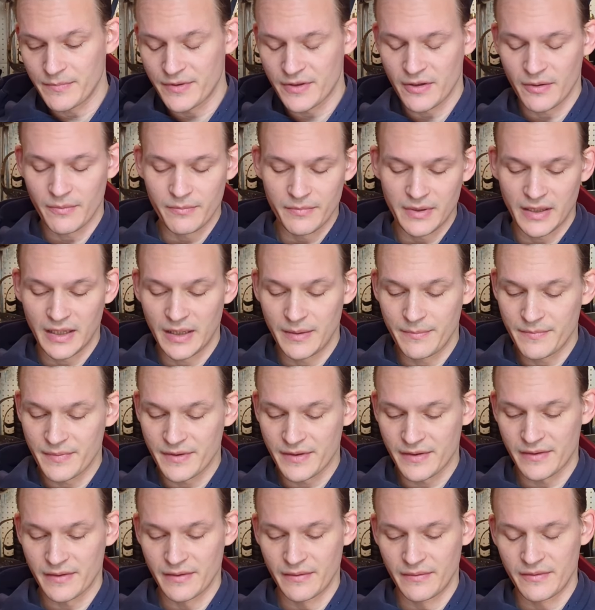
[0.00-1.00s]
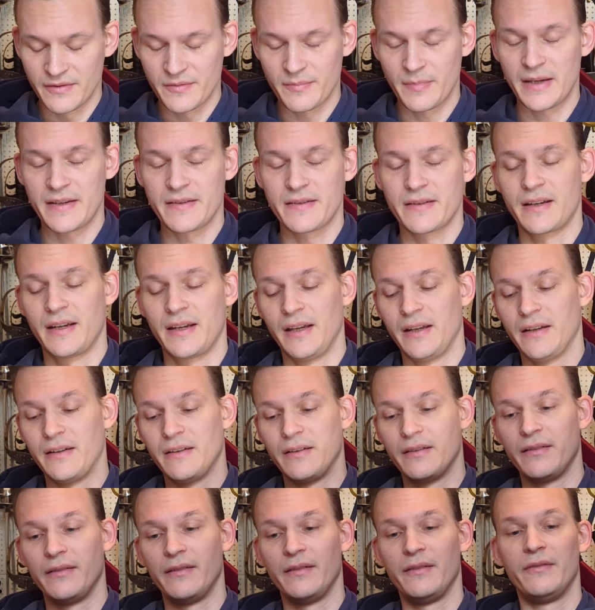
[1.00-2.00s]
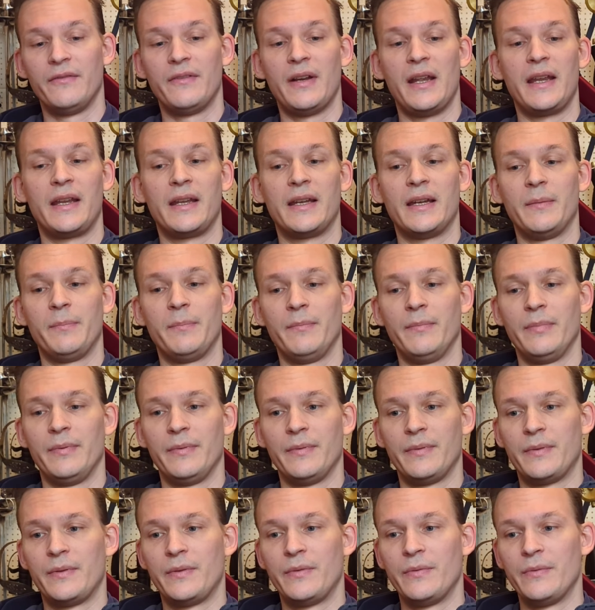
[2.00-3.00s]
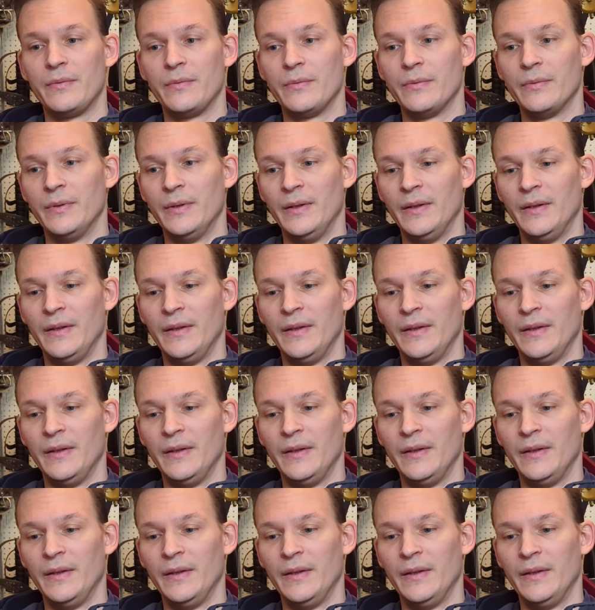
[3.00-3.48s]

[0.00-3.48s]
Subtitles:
Sometimes SPES can rank up to,